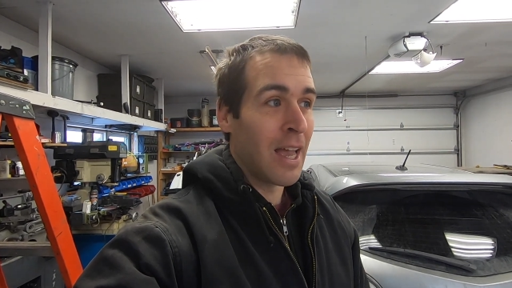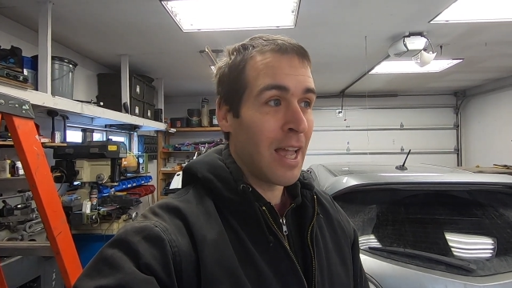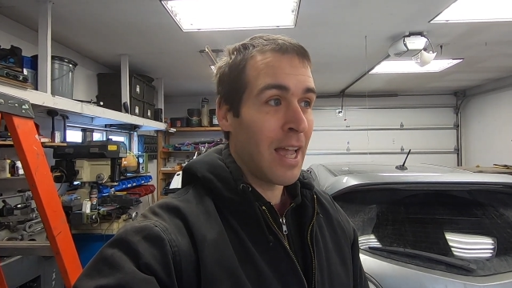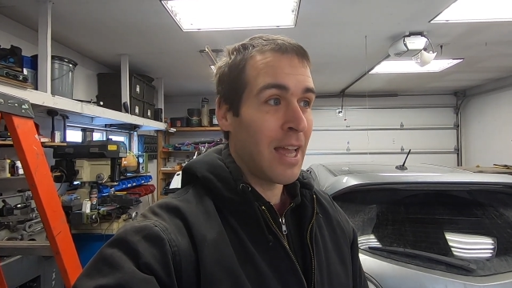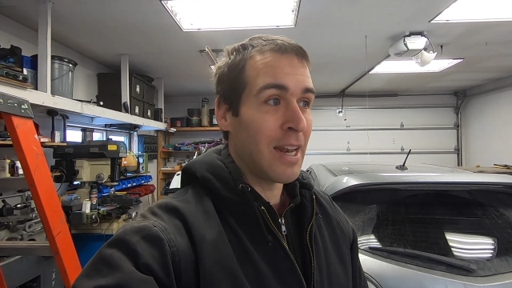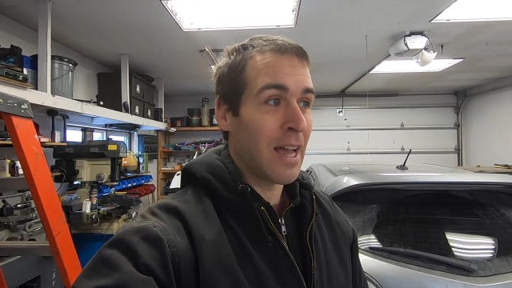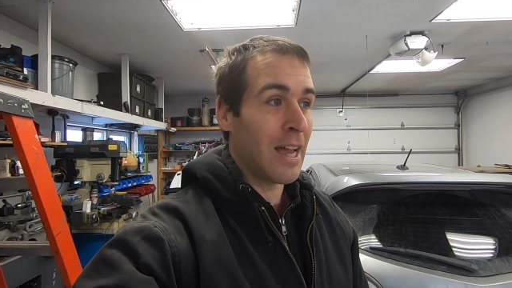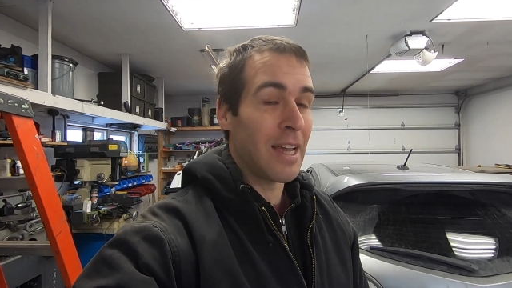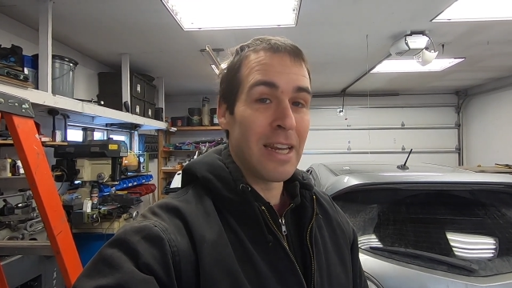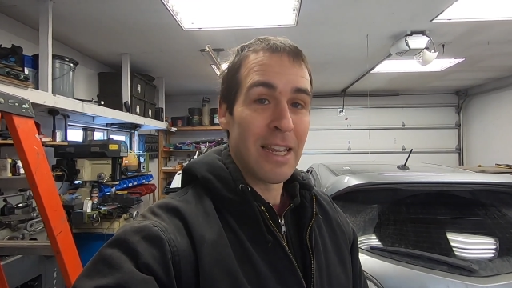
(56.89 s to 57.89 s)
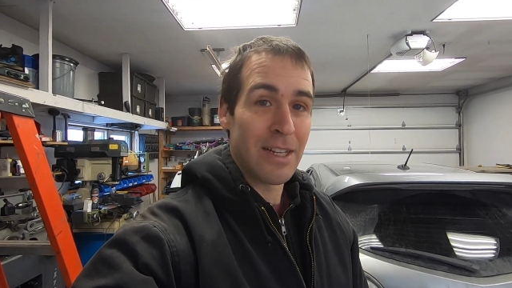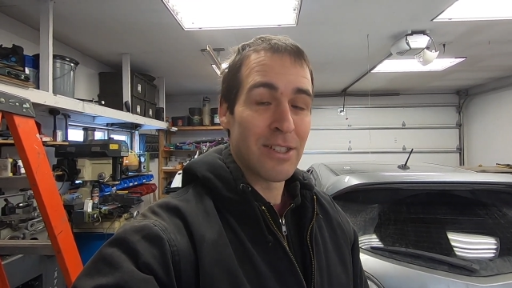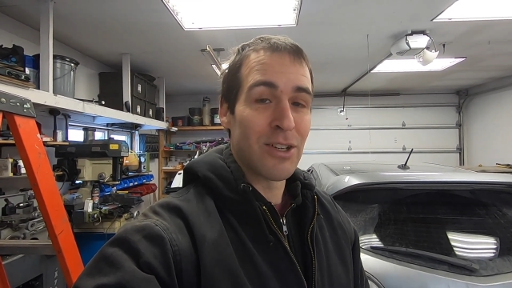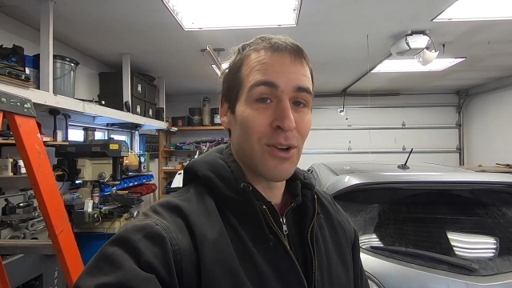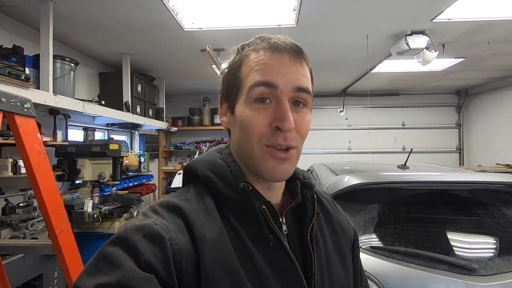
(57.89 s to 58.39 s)
and I need to
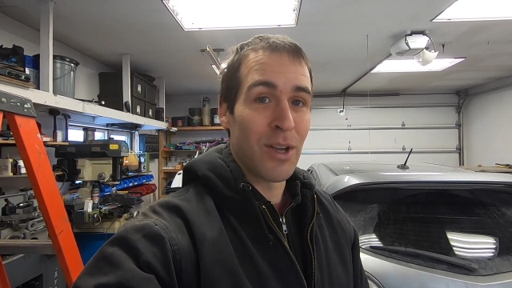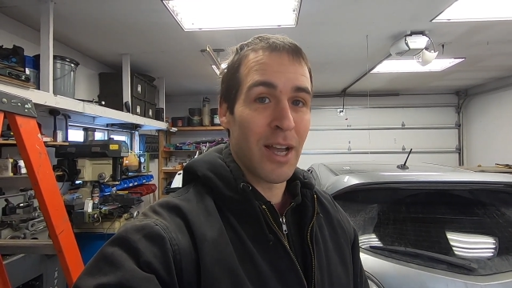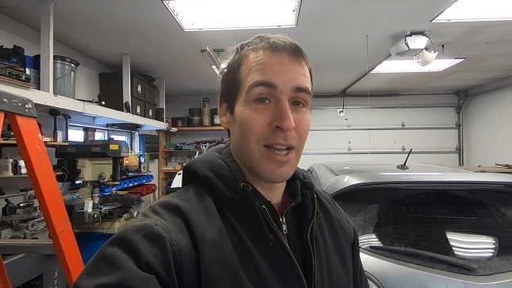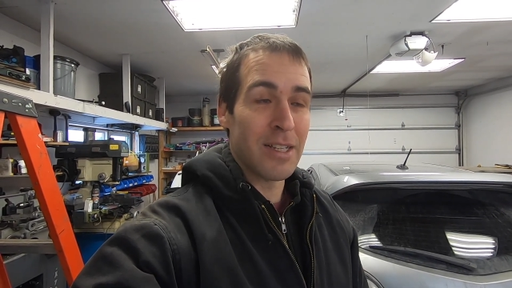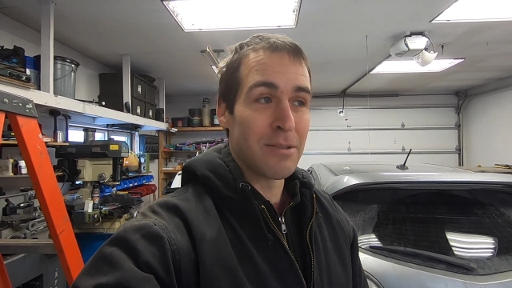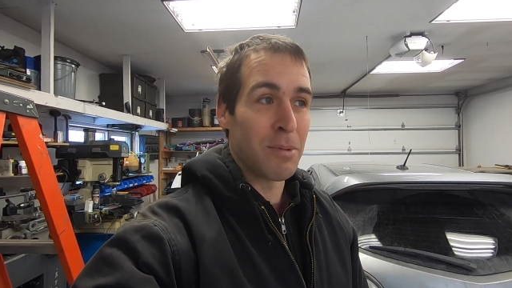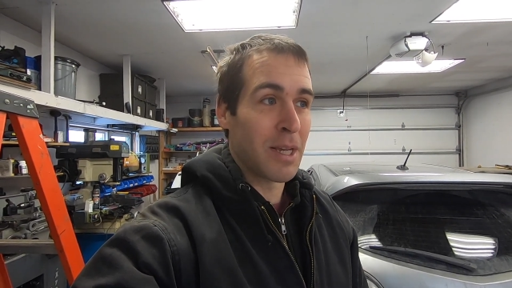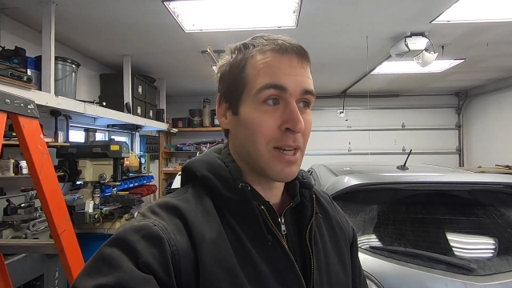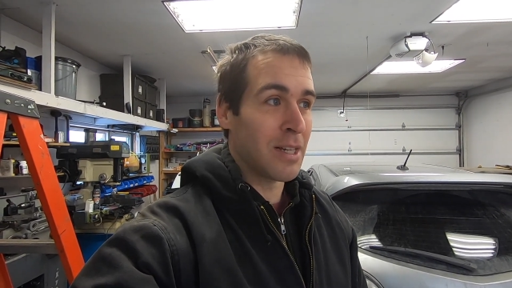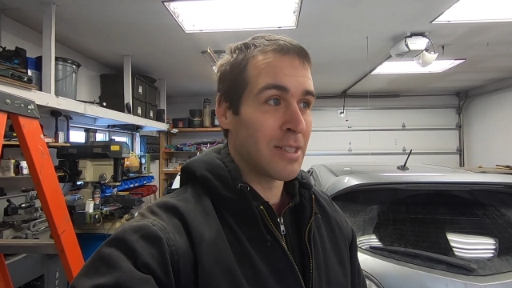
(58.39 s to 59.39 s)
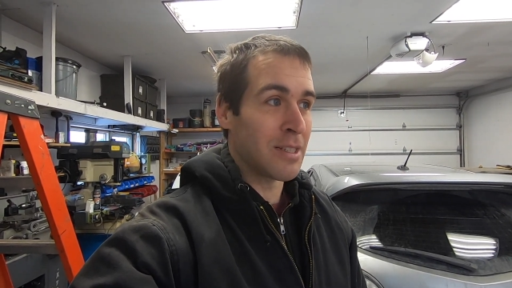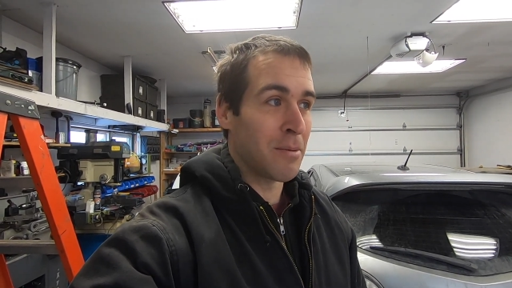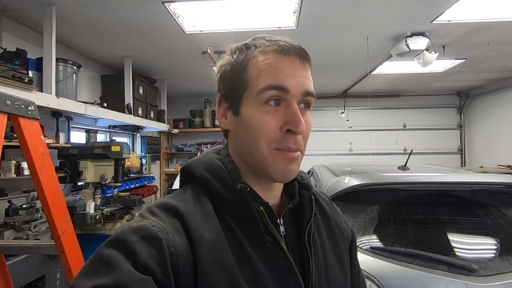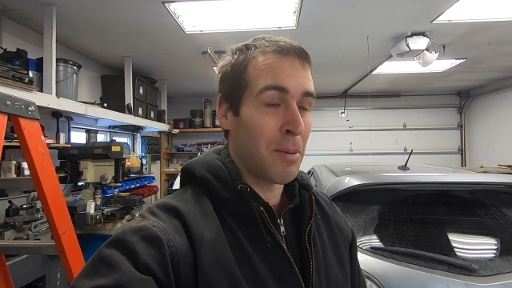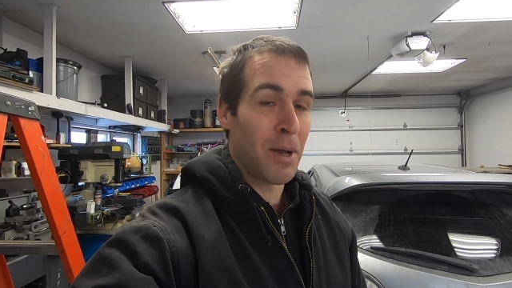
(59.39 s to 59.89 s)
show you guys because
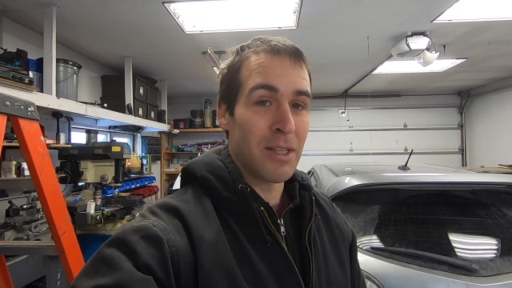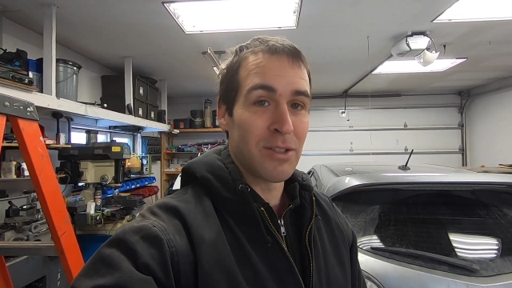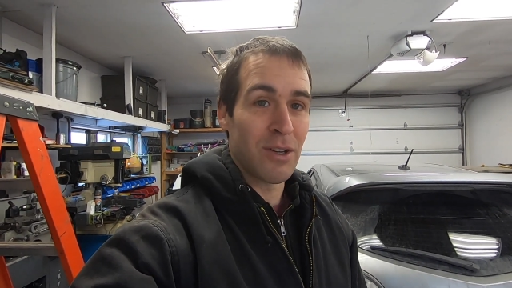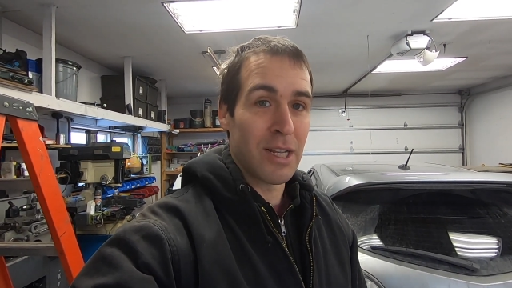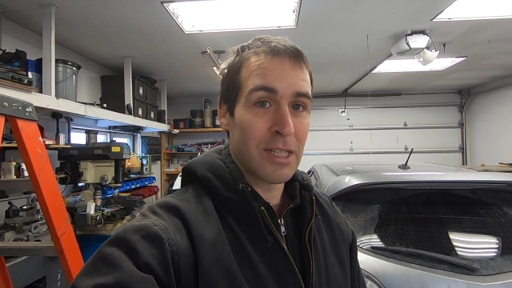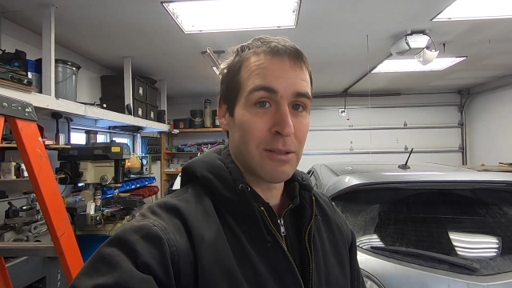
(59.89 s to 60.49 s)
my mind's going to